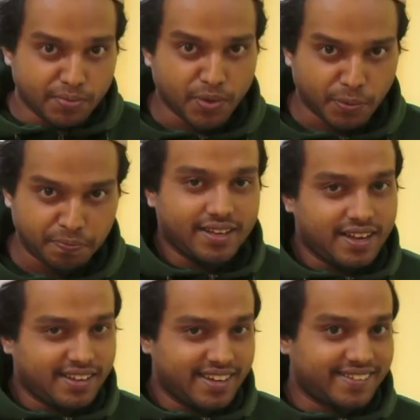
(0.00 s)
Pro.
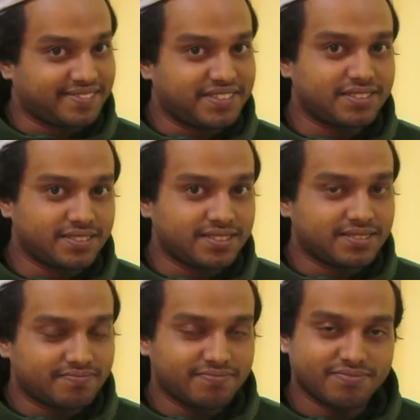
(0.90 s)
Yeah, this
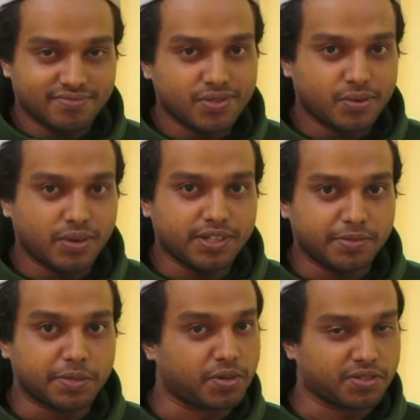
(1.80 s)
is quite a
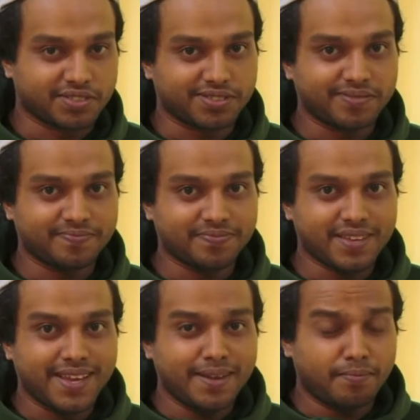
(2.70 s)
big process.
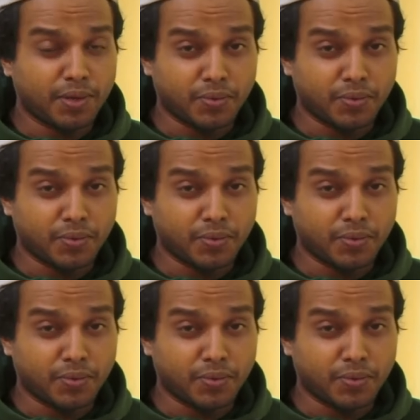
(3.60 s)
But